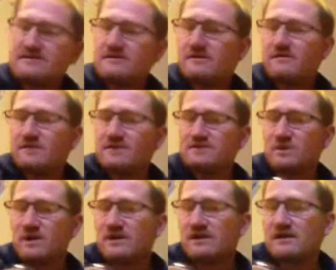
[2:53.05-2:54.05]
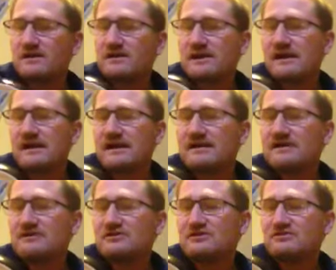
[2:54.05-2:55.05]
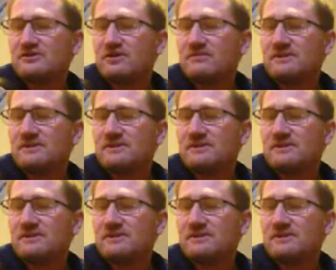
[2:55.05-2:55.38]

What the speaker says: on this one, and then you've got